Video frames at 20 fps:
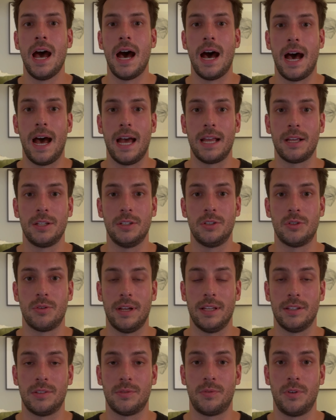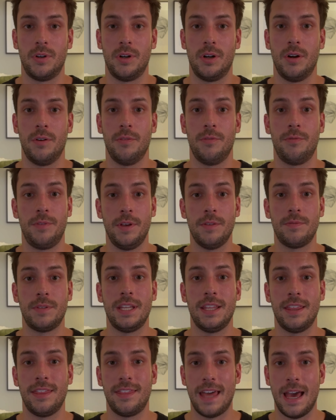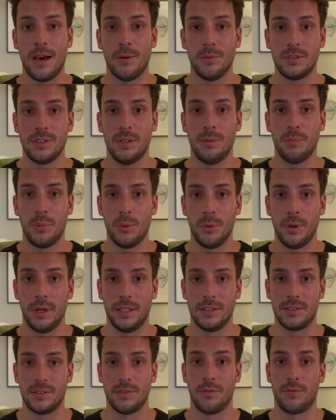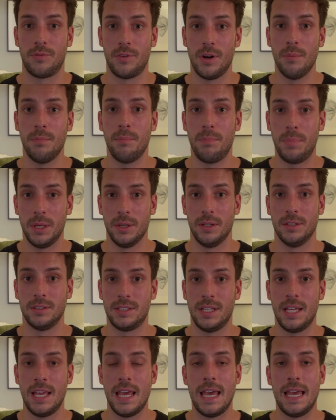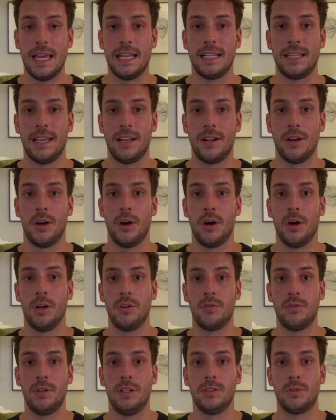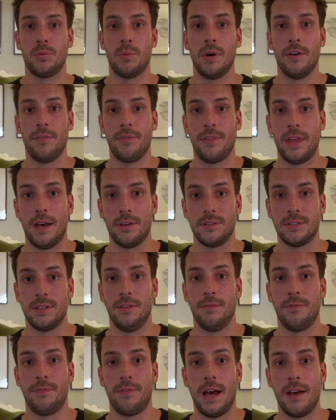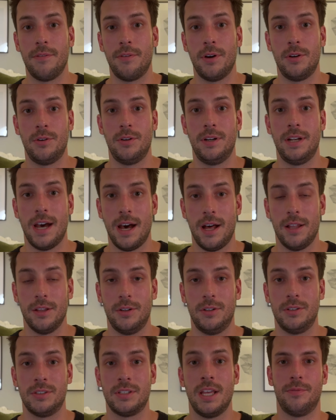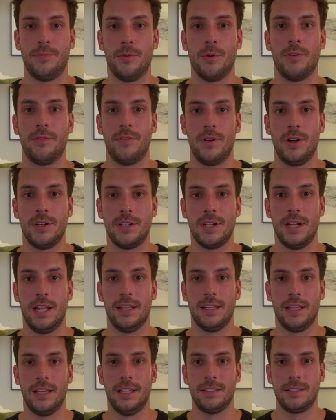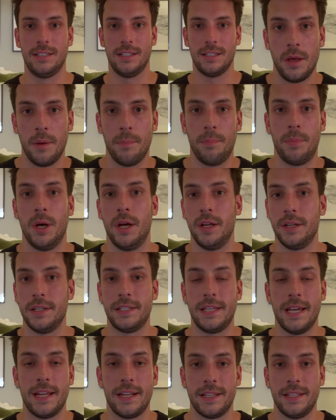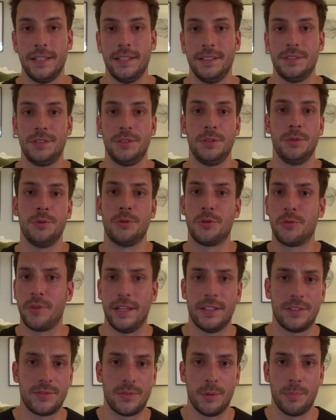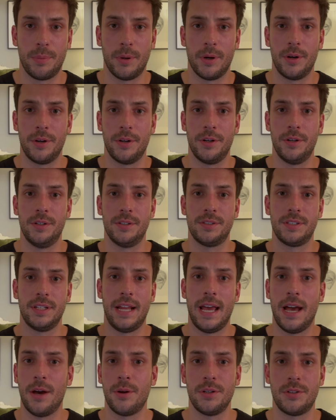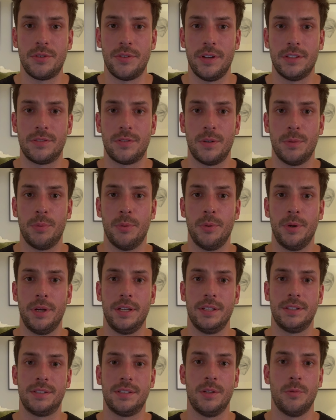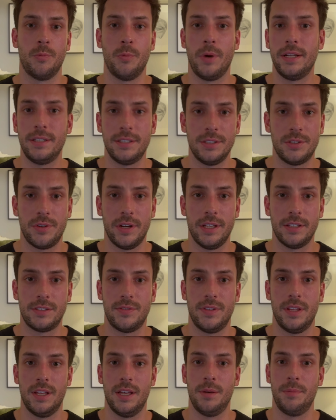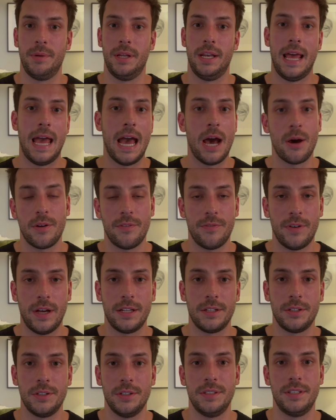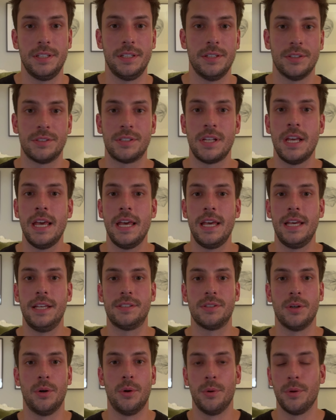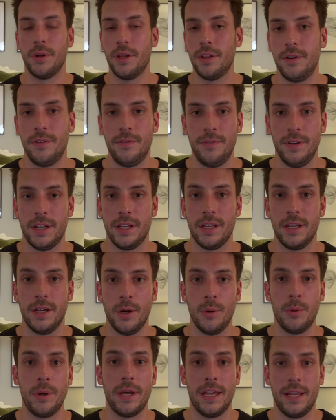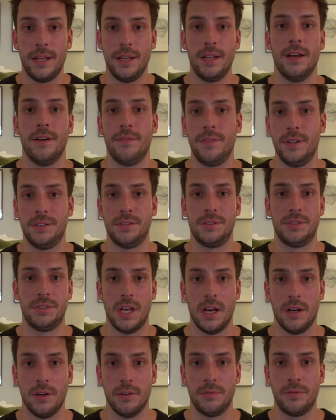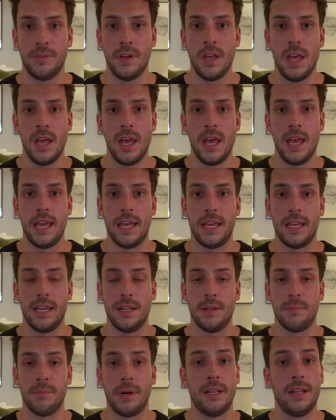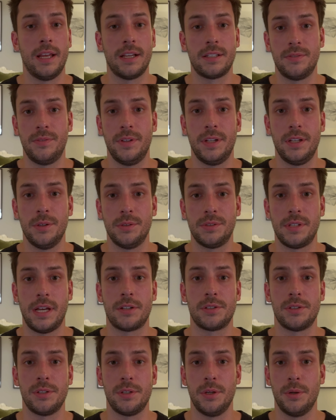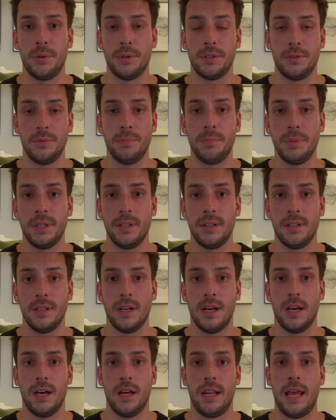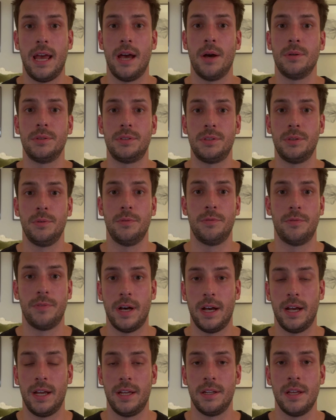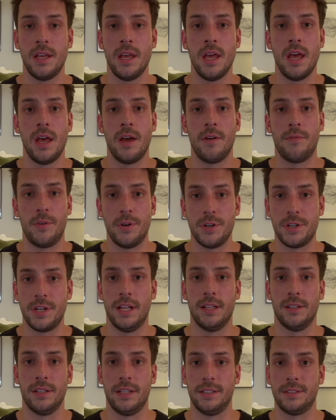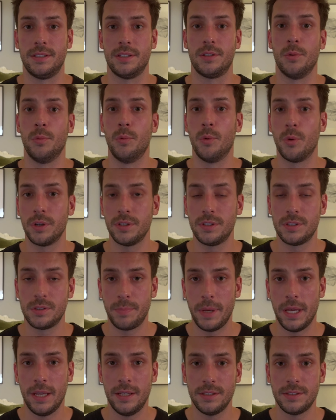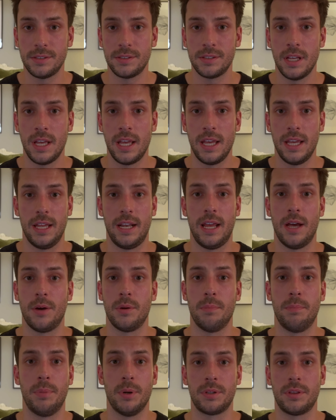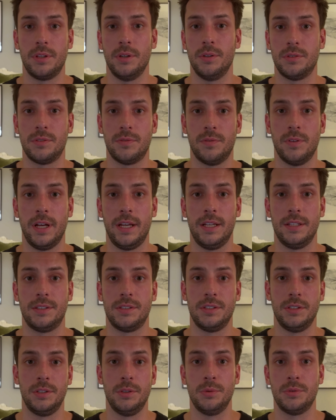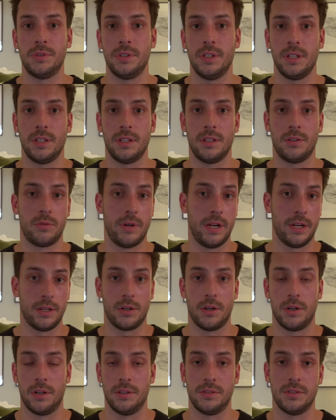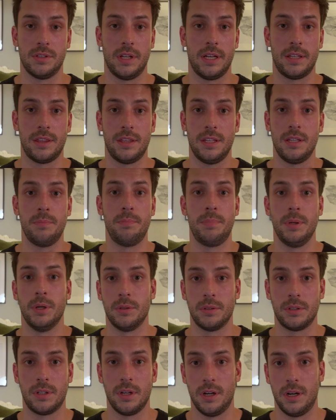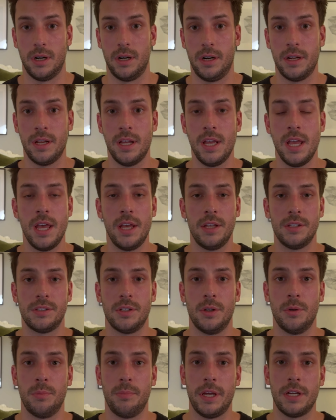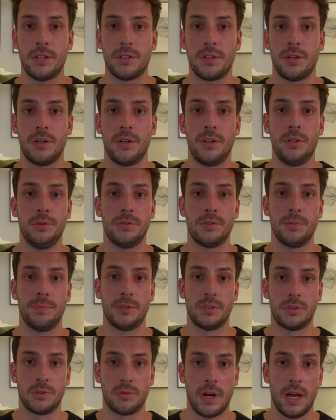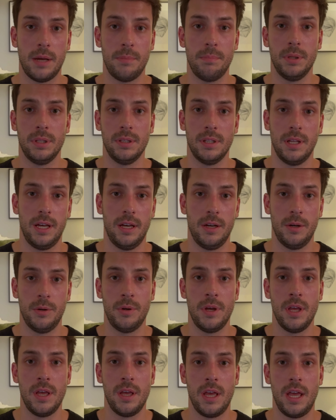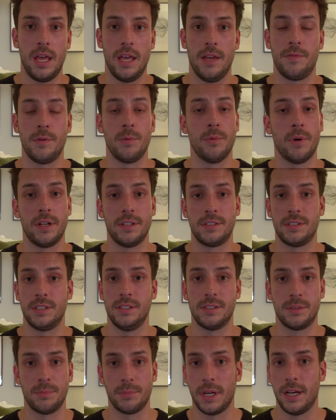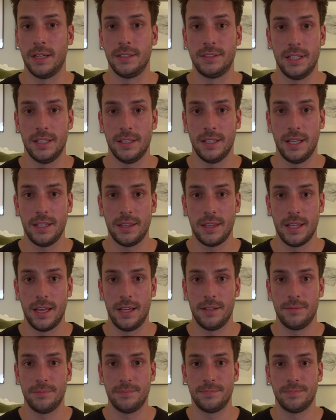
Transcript: I could transfer 50,000 points from BILT and get $112,500 for Virgin Atlantic. But getting into transfer partners and how to transfer points and when to transfer them and how to find good deals is a whole nother video in and of itself. And my next video is actually going to be on how to find Virgin Atlantic award space and how to book those flights using credit cards like the BILT card. So make sure you subscribe below if you want to see some content like that.